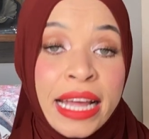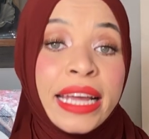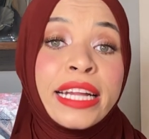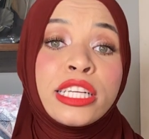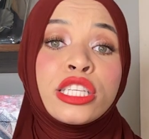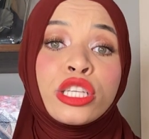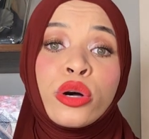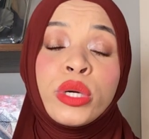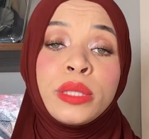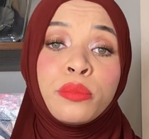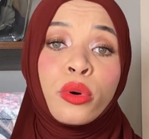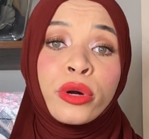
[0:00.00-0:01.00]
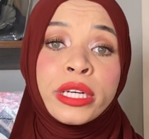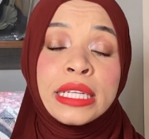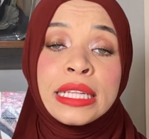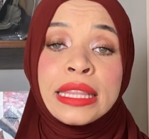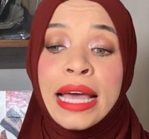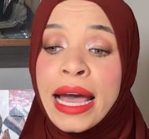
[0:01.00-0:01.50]
It is so
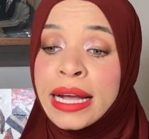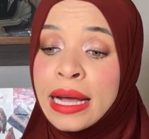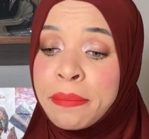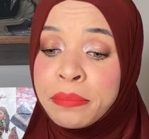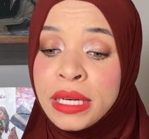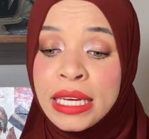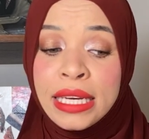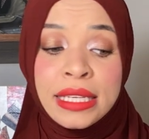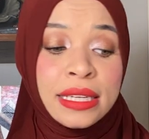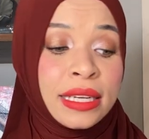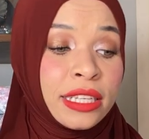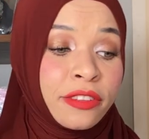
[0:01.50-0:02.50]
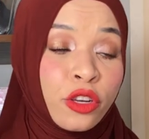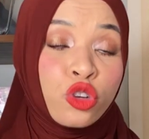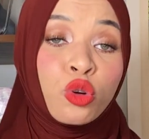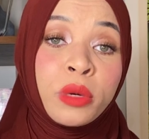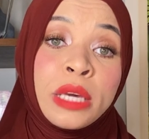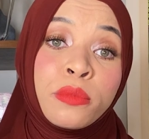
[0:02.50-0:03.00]
important that companies and individual
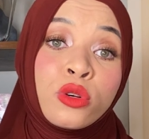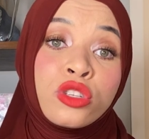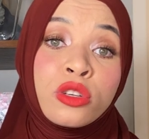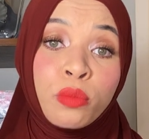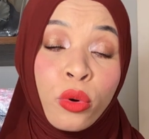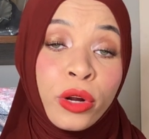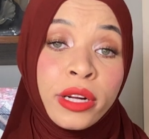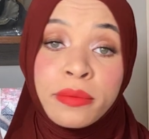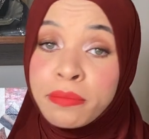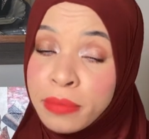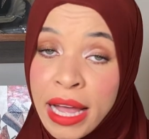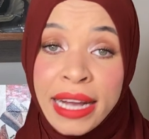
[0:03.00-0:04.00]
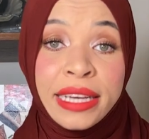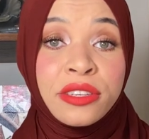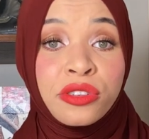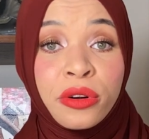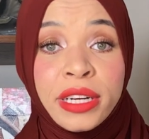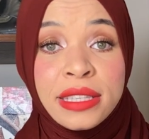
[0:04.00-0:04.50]
people support Black
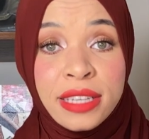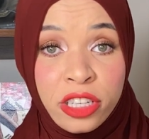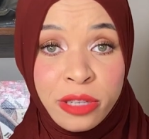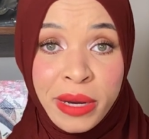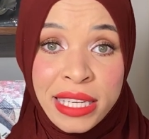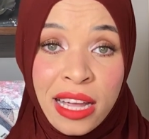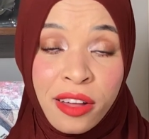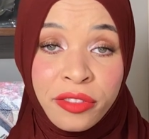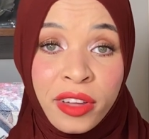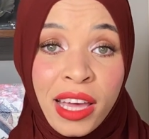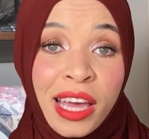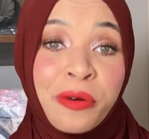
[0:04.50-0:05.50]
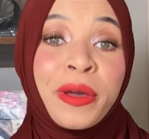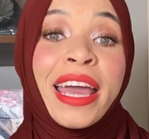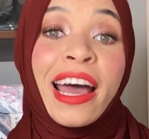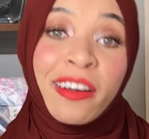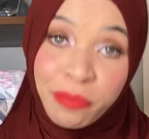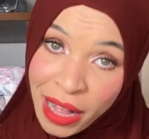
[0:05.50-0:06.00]
historians such as myself. We
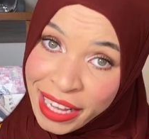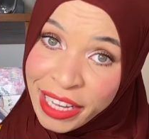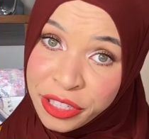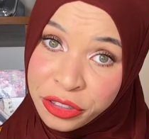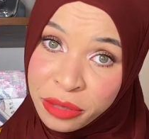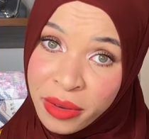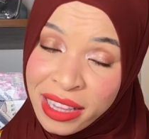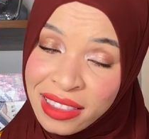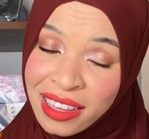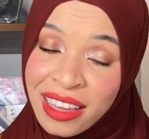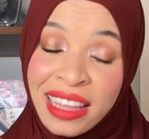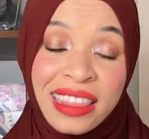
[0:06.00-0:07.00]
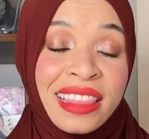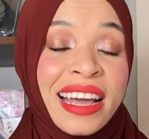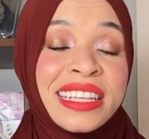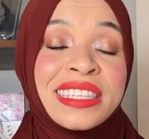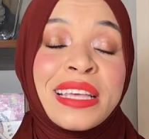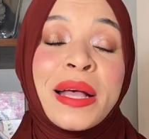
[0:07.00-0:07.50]
have Black History Month,
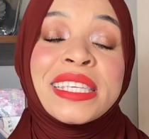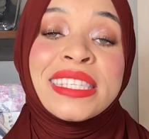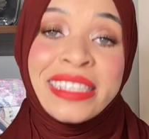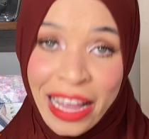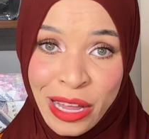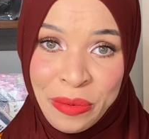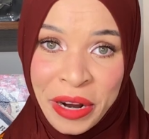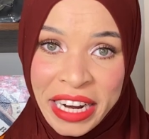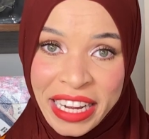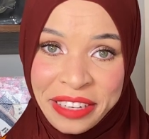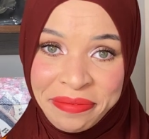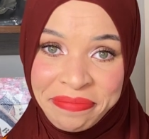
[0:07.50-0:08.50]
let's celebrate it.